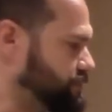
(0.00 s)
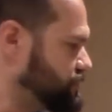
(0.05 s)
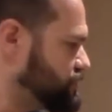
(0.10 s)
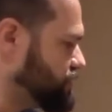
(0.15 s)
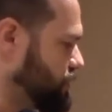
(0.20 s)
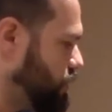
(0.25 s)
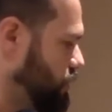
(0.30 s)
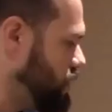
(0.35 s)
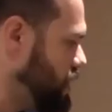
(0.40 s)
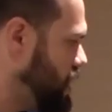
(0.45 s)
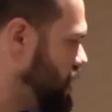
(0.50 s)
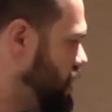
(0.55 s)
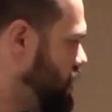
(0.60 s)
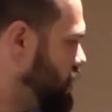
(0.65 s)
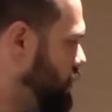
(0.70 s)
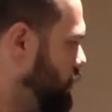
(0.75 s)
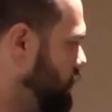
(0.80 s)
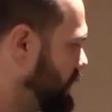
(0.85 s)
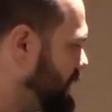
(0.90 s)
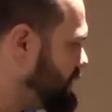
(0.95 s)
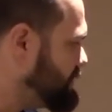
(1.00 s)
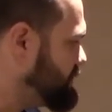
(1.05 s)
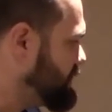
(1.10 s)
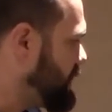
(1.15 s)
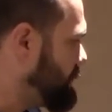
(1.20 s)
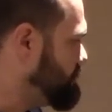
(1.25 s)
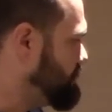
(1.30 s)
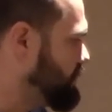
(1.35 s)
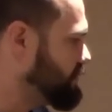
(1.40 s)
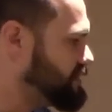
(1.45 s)
So what I did,
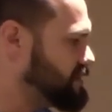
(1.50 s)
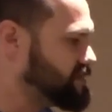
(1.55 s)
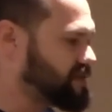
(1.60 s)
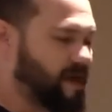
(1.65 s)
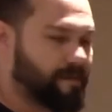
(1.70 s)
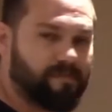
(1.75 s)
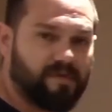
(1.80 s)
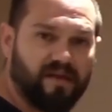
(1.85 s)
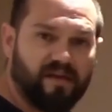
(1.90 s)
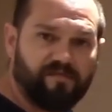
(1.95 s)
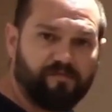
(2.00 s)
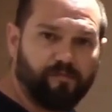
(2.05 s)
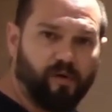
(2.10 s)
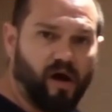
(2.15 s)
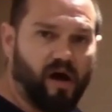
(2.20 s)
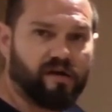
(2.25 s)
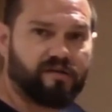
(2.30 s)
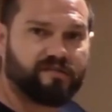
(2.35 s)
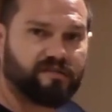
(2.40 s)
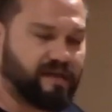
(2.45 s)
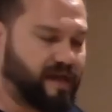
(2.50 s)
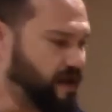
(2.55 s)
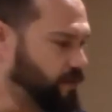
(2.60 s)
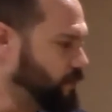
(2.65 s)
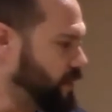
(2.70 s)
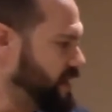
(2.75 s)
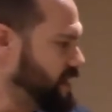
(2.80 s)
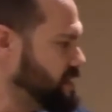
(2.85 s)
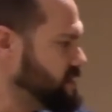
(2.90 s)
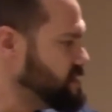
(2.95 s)
I built this MDF box,
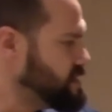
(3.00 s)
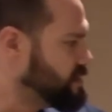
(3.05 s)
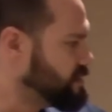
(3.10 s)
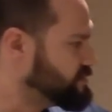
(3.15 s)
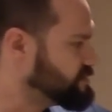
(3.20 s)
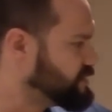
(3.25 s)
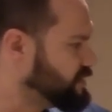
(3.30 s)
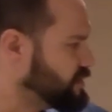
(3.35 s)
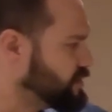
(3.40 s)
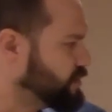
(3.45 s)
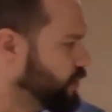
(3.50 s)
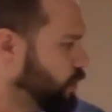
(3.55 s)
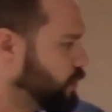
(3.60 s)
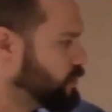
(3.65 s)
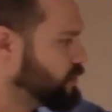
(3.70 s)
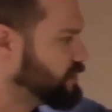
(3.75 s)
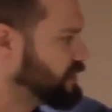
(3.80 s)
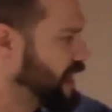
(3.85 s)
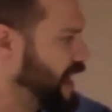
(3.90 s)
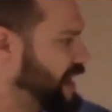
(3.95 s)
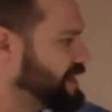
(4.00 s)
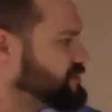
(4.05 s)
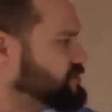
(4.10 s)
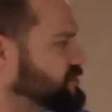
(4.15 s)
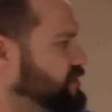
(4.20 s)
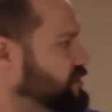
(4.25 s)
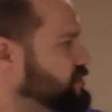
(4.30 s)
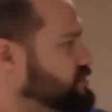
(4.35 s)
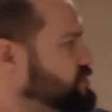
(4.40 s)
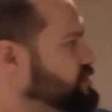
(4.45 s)
and in here is going to go
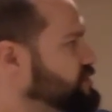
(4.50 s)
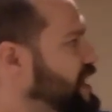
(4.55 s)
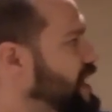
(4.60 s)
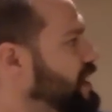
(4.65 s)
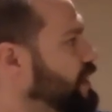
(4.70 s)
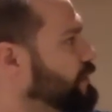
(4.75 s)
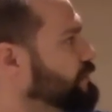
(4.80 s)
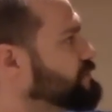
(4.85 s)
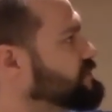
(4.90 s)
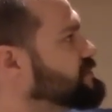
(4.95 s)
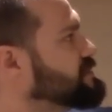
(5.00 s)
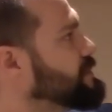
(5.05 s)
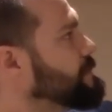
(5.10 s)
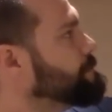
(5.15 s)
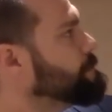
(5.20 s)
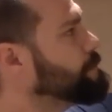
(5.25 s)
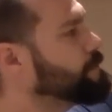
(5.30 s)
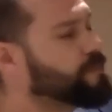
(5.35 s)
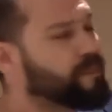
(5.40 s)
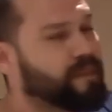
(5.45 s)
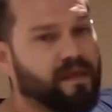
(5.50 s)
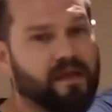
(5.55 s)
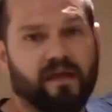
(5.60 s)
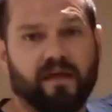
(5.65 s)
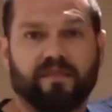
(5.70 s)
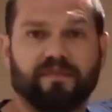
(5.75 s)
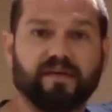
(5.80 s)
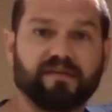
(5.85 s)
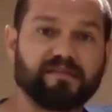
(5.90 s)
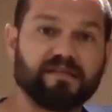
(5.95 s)
glass shelves.
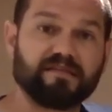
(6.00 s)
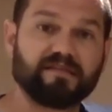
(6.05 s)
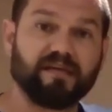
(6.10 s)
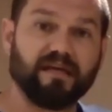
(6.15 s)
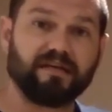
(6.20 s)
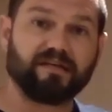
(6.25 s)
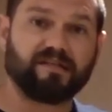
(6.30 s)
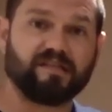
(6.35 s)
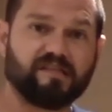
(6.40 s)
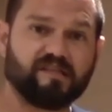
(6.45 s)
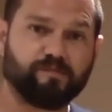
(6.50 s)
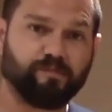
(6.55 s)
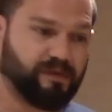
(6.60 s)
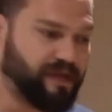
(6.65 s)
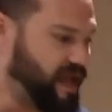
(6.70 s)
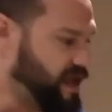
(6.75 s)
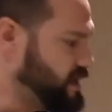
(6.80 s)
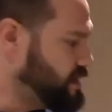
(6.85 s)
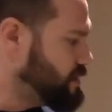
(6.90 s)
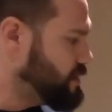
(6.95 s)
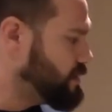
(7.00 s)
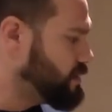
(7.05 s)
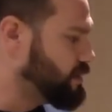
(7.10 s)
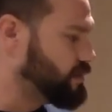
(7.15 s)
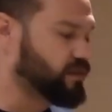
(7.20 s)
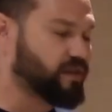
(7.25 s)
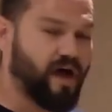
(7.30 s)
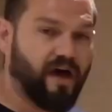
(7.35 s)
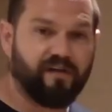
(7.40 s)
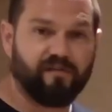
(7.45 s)
This is going to display
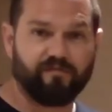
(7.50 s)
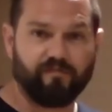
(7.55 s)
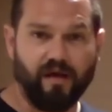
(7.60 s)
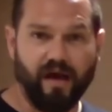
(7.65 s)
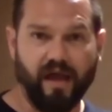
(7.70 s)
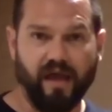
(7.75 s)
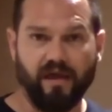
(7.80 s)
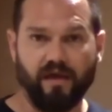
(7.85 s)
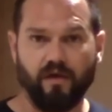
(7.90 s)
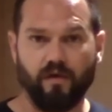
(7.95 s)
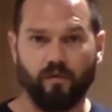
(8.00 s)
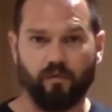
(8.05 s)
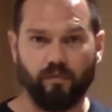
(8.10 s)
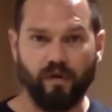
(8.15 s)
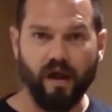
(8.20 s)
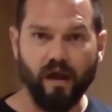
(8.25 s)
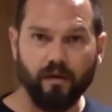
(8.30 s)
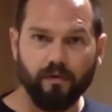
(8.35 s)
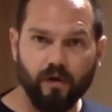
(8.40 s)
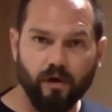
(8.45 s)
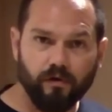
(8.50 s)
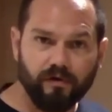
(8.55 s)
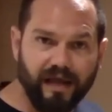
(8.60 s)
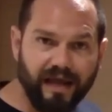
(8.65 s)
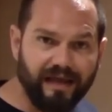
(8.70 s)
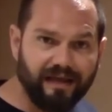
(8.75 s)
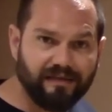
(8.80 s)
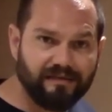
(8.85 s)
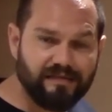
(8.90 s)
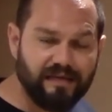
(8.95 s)
a lot of my railroad
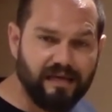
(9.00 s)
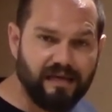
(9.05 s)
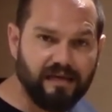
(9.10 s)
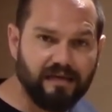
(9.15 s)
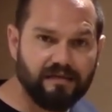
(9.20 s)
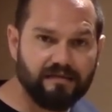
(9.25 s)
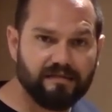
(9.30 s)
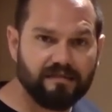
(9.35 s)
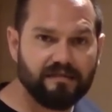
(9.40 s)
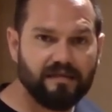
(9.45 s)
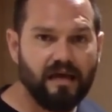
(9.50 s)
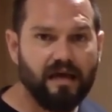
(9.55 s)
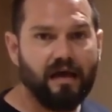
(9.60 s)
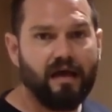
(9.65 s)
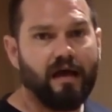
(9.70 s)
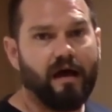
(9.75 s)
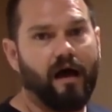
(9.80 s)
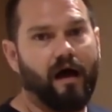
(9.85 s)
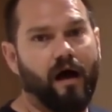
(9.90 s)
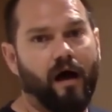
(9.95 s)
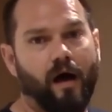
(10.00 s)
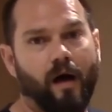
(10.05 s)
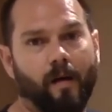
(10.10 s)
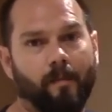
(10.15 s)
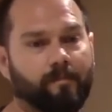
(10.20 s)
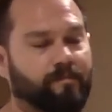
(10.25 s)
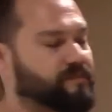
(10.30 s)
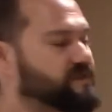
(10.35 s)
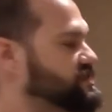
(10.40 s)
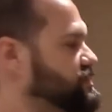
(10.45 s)
antiques,
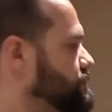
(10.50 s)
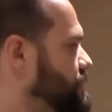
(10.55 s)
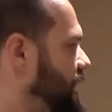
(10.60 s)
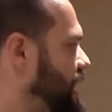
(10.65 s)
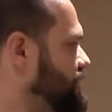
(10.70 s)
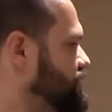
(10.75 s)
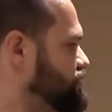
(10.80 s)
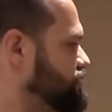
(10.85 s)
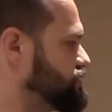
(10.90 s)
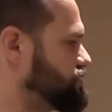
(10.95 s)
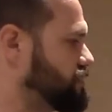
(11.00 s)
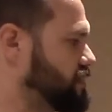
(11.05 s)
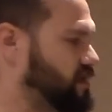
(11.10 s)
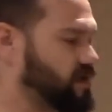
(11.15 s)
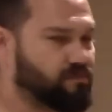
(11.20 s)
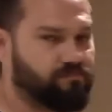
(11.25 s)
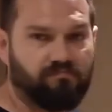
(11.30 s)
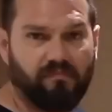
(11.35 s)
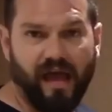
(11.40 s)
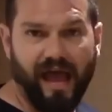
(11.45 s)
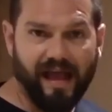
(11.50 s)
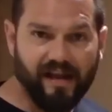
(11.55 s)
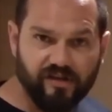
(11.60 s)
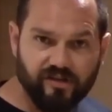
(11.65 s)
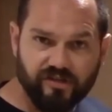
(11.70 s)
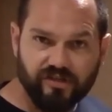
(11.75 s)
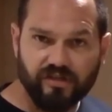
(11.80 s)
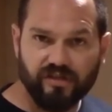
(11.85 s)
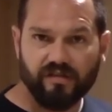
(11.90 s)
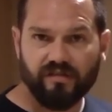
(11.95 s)
some extra
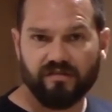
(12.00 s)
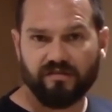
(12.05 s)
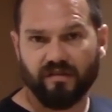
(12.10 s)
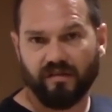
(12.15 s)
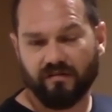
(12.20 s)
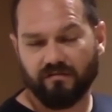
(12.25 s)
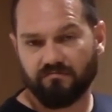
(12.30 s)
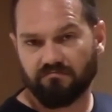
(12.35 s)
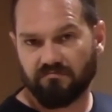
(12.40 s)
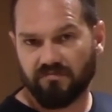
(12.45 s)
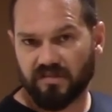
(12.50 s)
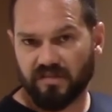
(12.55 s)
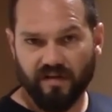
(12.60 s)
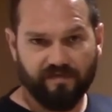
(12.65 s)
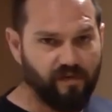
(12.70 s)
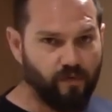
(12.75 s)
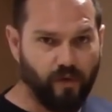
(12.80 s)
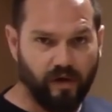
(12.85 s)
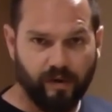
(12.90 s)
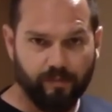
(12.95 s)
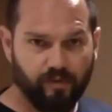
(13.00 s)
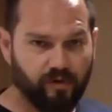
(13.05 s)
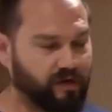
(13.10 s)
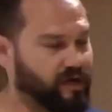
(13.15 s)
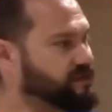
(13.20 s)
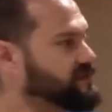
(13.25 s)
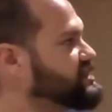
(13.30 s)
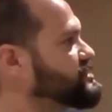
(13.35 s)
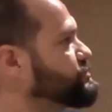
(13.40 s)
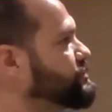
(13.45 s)
engines and stuff I want to put
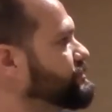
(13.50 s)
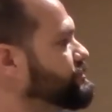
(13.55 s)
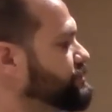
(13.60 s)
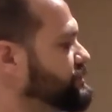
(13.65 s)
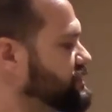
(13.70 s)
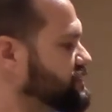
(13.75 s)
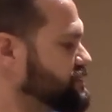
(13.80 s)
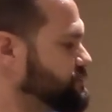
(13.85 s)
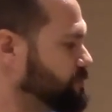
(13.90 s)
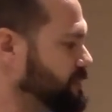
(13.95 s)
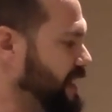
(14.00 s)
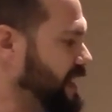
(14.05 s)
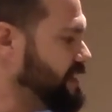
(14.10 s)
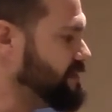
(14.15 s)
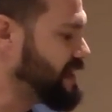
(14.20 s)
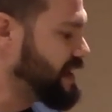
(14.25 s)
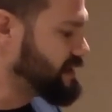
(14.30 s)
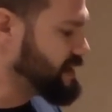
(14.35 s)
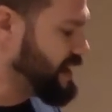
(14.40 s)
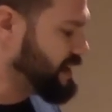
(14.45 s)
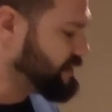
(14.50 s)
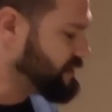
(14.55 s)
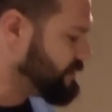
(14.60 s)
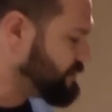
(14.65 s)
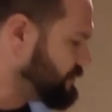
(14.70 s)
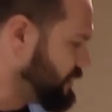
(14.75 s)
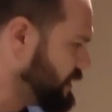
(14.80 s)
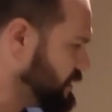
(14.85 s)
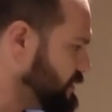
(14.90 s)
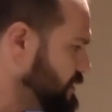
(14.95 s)
on this display, that kind of
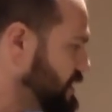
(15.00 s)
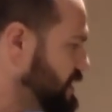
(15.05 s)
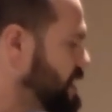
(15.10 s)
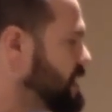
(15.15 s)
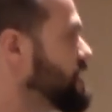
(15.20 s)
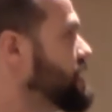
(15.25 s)
thing.